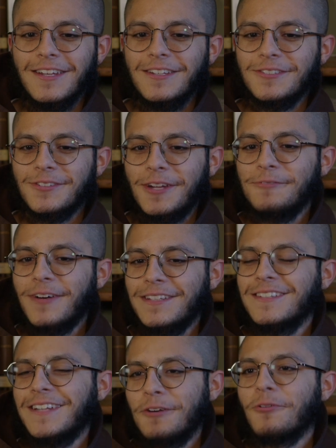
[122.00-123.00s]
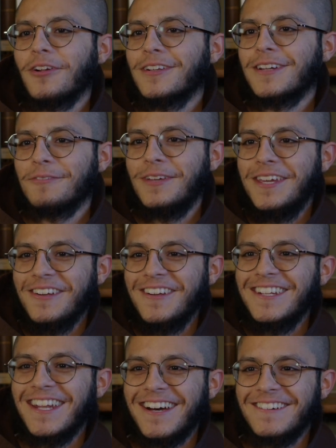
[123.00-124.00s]
So I find it ironic I'm here
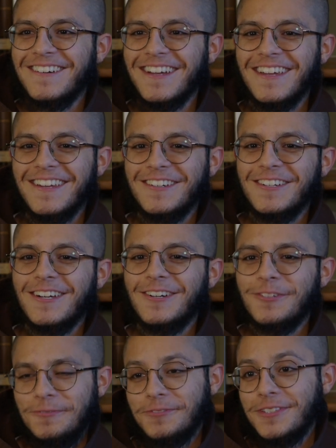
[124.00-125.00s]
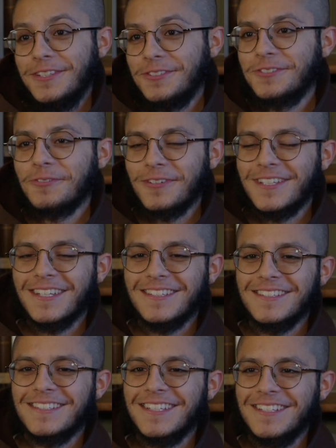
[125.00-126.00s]
now. Hopefully, the story can
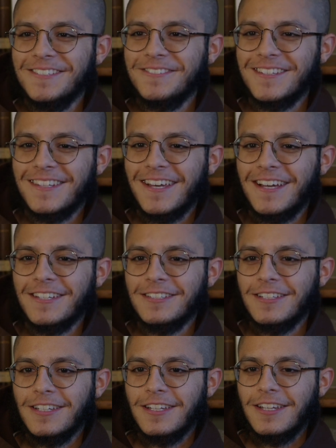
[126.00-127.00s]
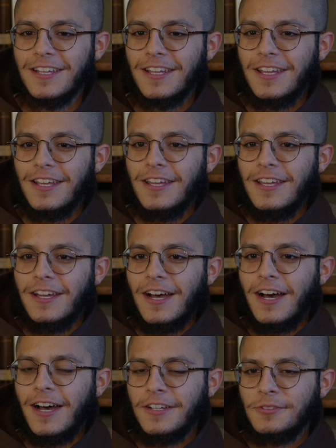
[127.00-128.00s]
continue with that.
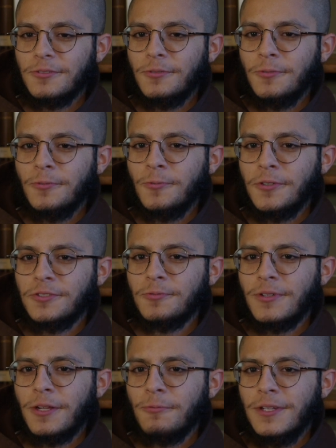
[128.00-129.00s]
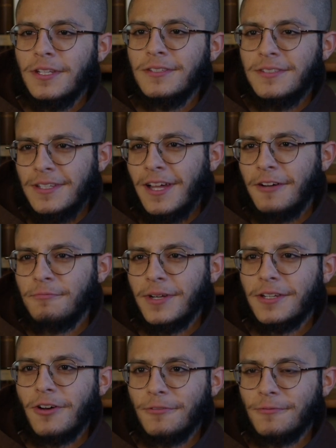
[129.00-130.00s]
High school was when I really did have my
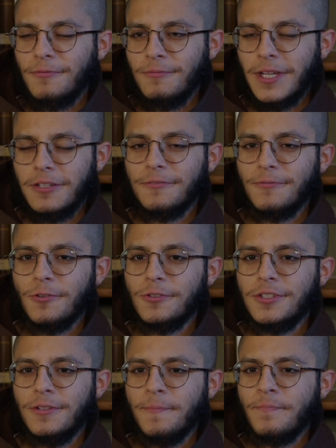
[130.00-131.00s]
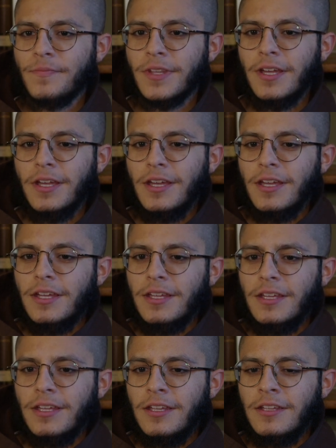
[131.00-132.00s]
conversion.
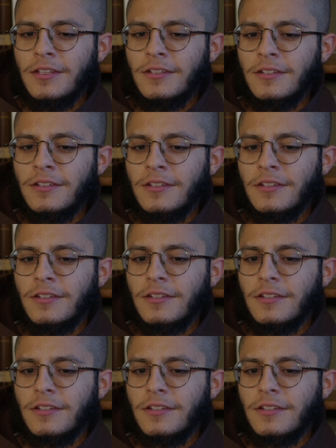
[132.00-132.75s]
In